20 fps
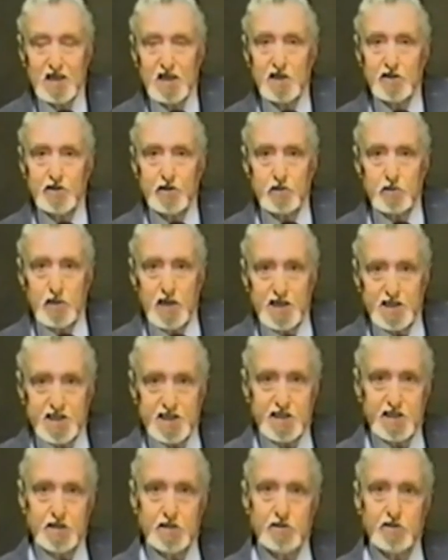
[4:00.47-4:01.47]
The
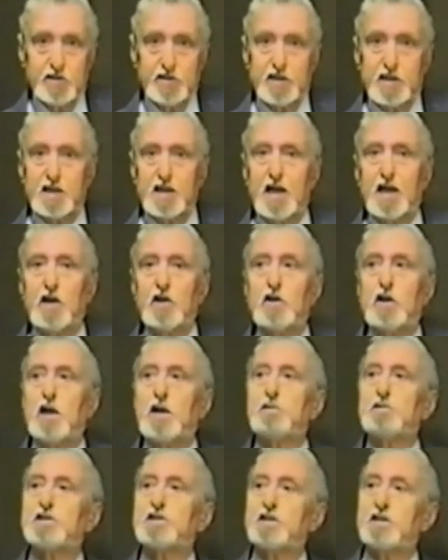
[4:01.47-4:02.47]
rescuer, the guy who
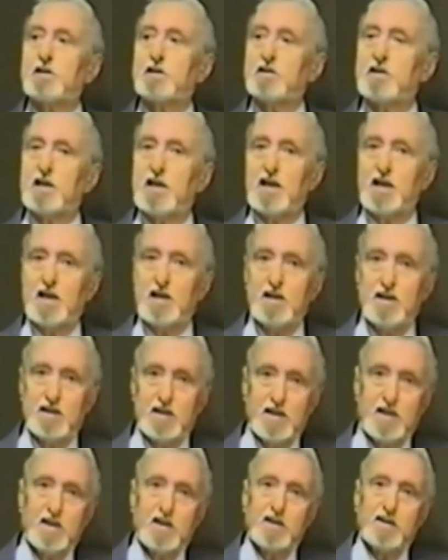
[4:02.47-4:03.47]
comes to your aid.
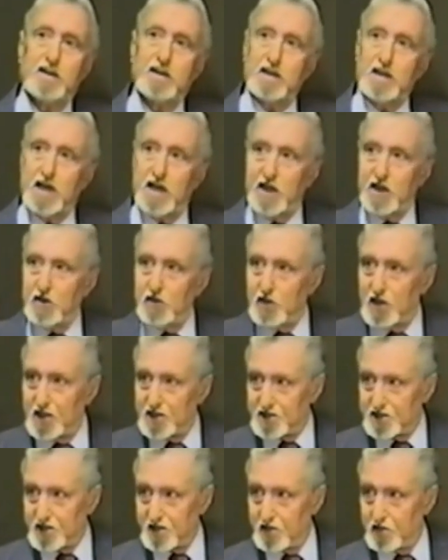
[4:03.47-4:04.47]
The guy who
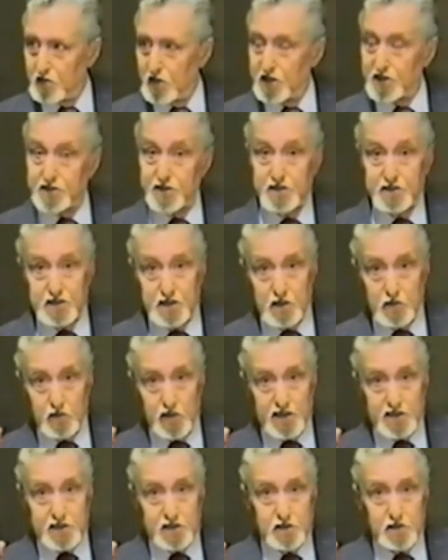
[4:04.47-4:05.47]
asks the questions. Now
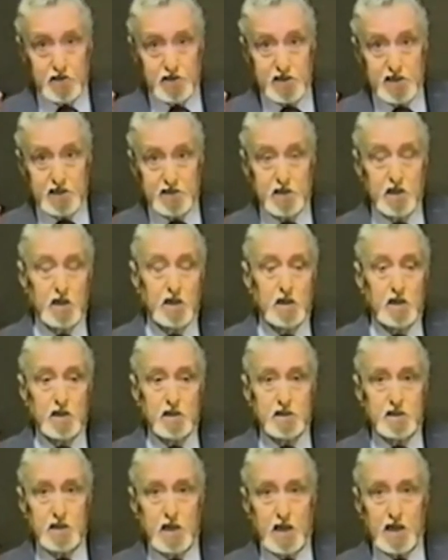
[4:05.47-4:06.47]
rescuers has
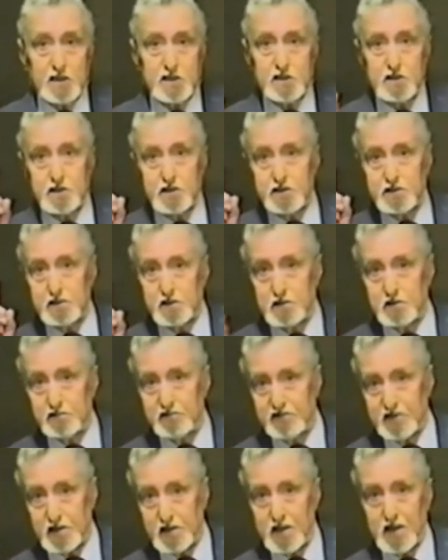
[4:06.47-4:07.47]
doctors and
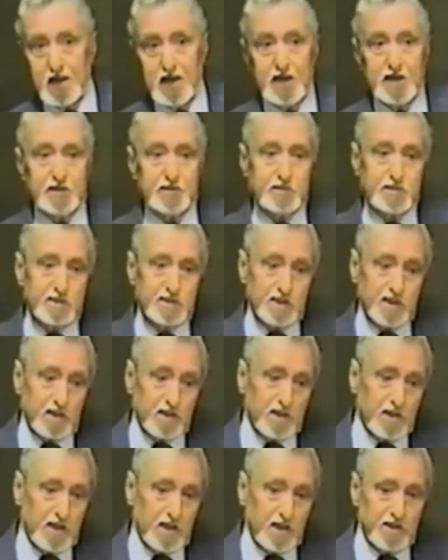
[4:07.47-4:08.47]
psychiatrists,
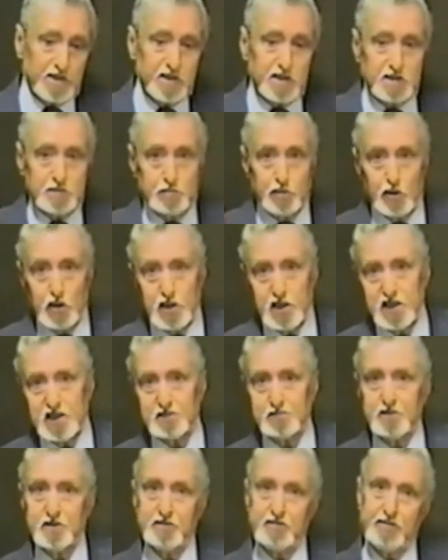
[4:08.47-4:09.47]
psychologists,
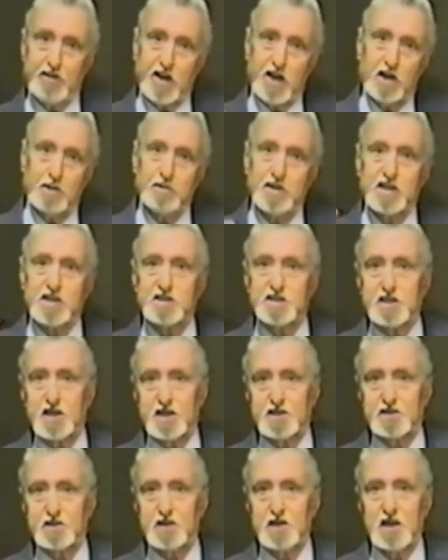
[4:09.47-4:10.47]
policemen, firemen,
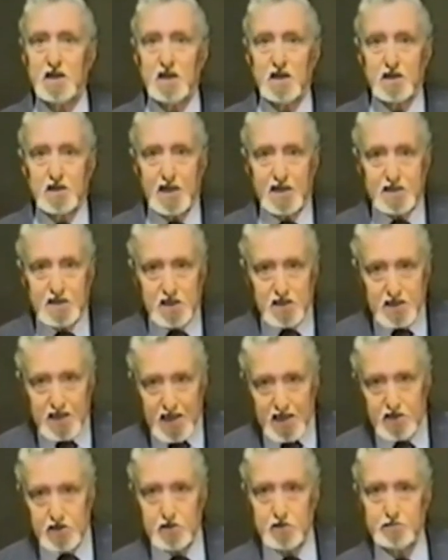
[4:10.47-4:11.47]
etc. That's a
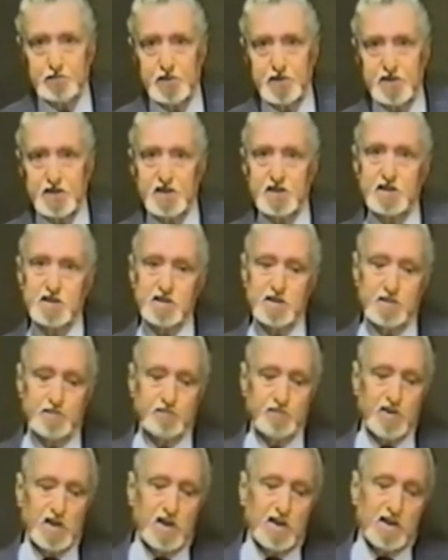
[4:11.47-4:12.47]
natural position.
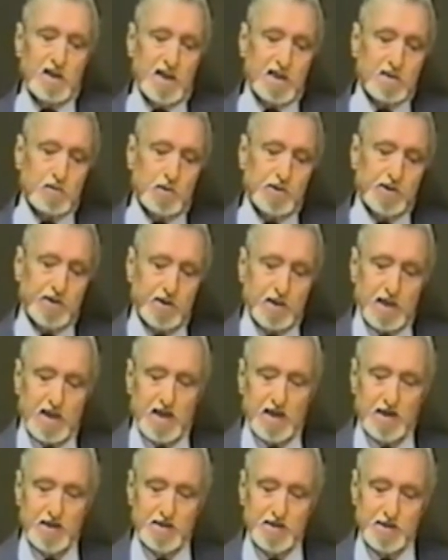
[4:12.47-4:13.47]
That's what they're
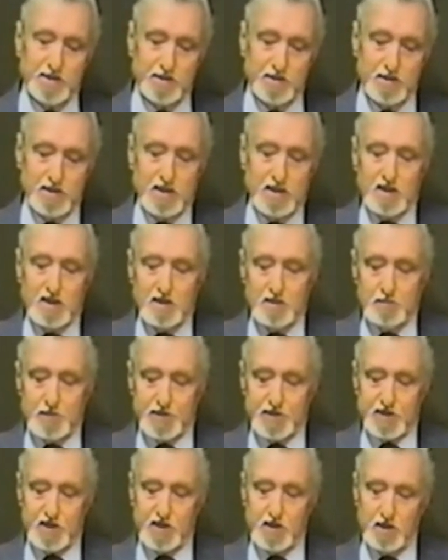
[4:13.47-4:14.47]
hired to do. But
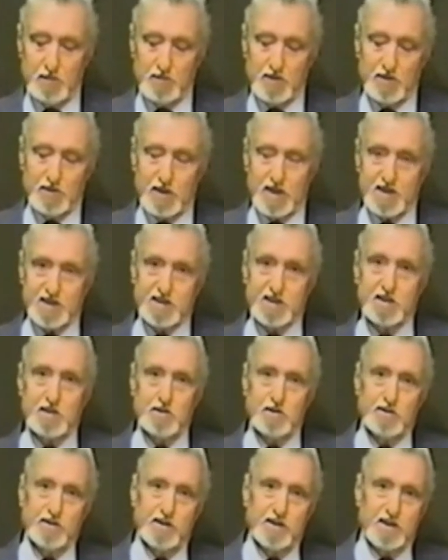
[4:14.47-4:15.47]
the human
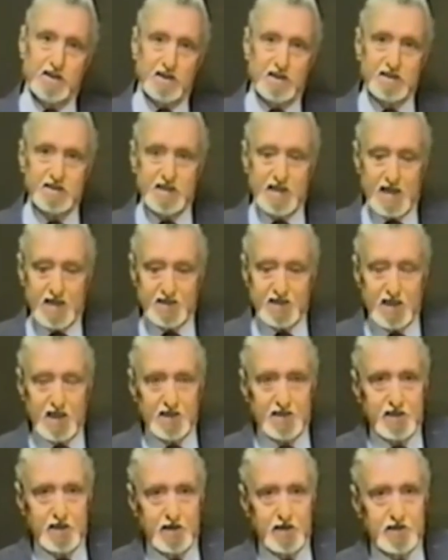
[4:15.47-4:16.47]
rescuer that stands
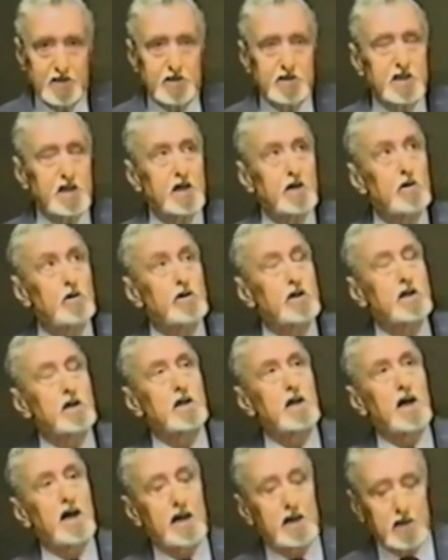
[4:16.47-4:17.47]
out there and you say, who do you
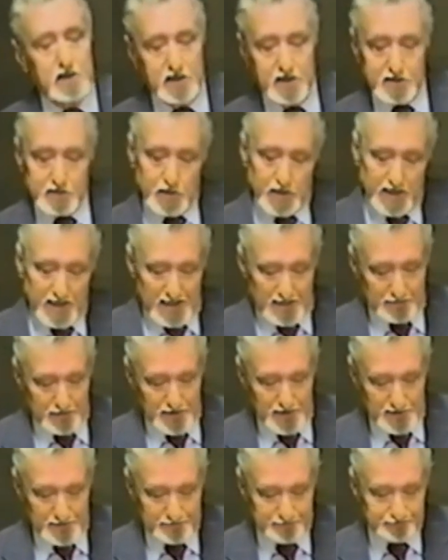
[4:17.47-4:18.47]
like? Here's what happens.
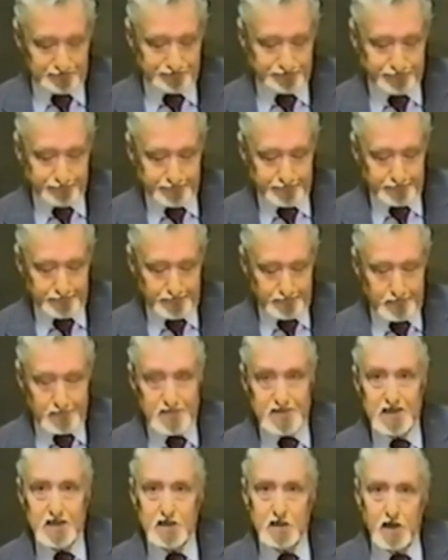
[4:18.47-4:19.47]

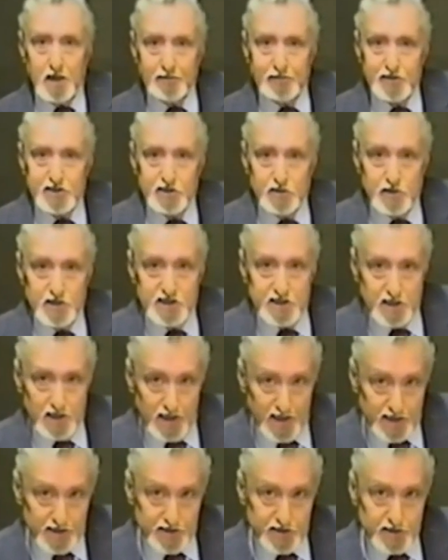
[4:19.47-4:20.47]
He offers you a
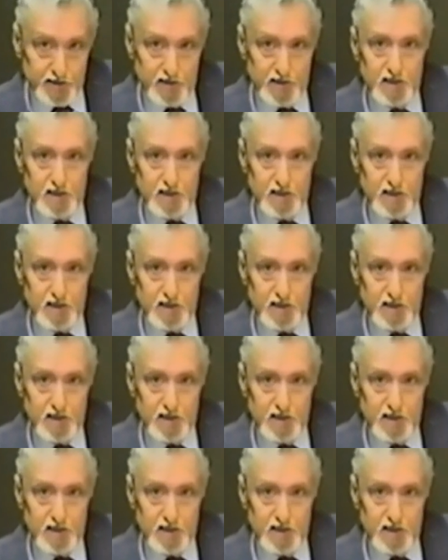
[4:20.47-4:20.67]
selection.